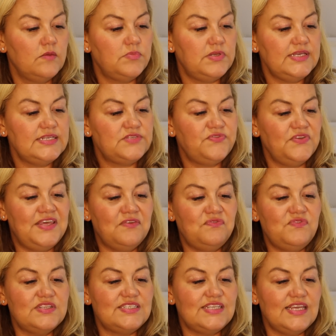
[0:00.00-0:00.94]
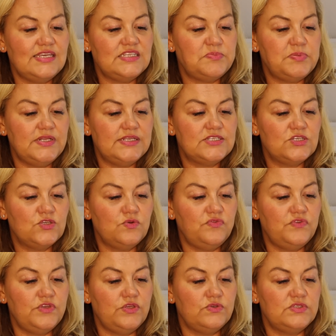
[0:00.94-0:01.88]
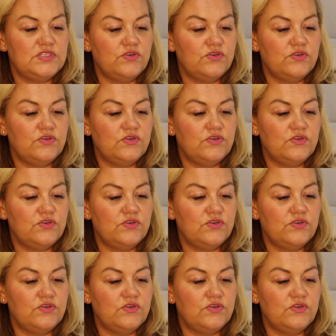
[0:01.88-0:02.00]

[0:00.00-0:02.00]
Please forgive the state's political views.